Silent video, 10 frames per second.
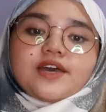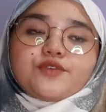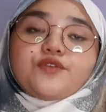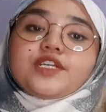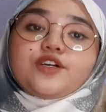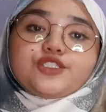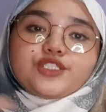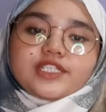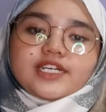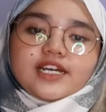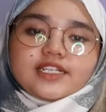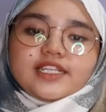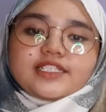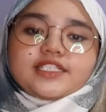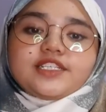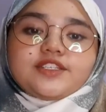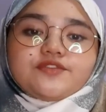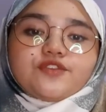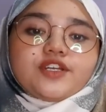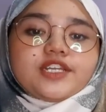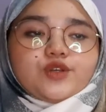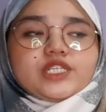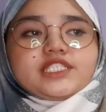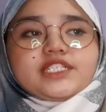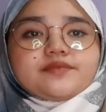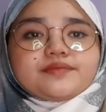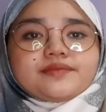we will go to the calculation for the question.